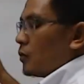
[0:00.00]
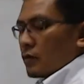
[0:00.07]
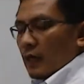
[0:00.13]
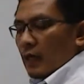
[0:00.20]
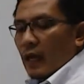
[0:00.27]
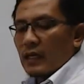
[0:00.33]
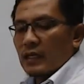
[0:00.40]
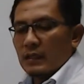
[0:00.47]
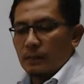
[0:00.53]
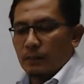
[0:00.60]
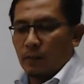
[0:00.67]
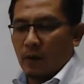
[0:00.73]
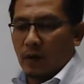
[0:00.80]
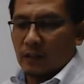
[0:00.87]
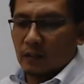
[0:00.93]
choose any
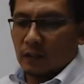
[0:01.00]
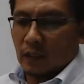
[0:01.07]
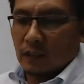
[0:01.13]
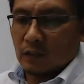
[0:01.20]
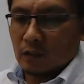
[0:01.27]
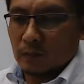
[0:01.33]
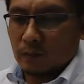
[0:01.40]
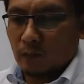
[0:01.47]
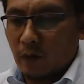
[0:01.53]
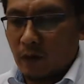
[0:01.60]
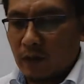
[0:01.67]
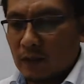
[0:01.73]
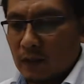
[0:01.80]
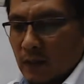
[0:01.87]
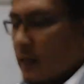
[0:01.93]
point. You can choose
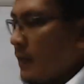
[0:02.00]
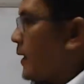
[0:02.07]
point